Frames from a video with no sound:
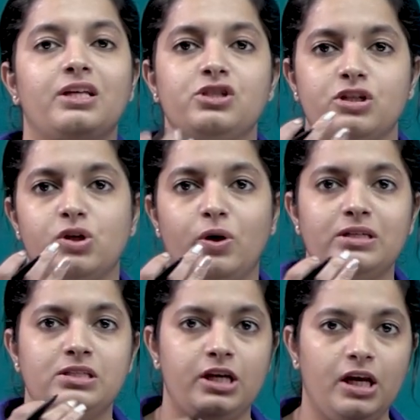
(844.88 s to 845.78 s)
Lenz's law
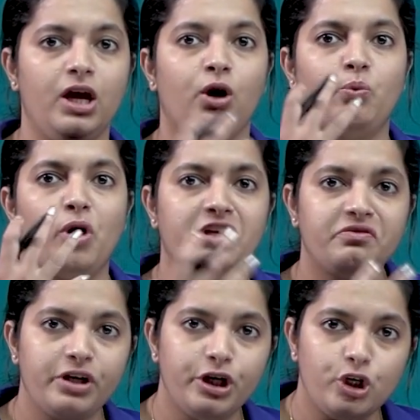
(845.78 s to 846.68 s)
is see,
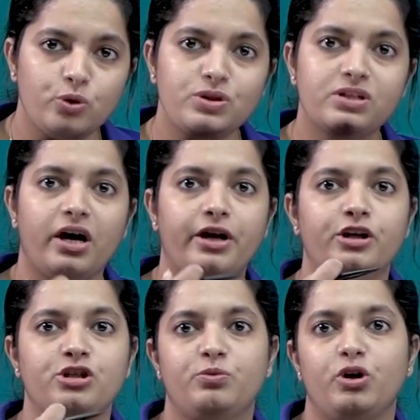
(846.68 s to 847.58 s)
whatever induced
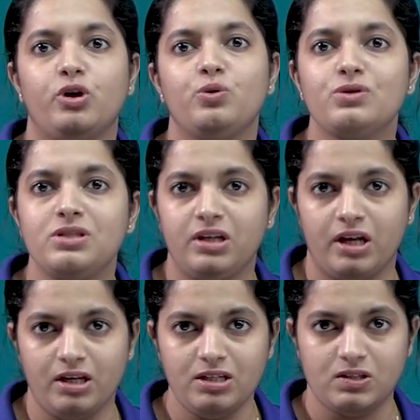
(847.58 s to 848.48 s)
current is produced in
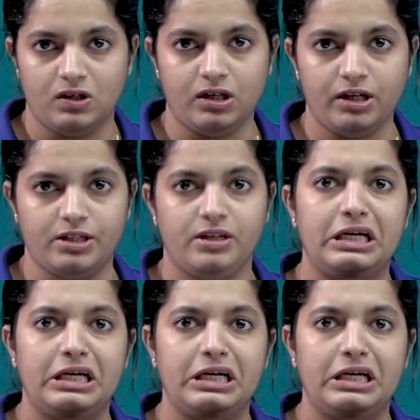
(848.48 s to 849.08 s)
any circuit,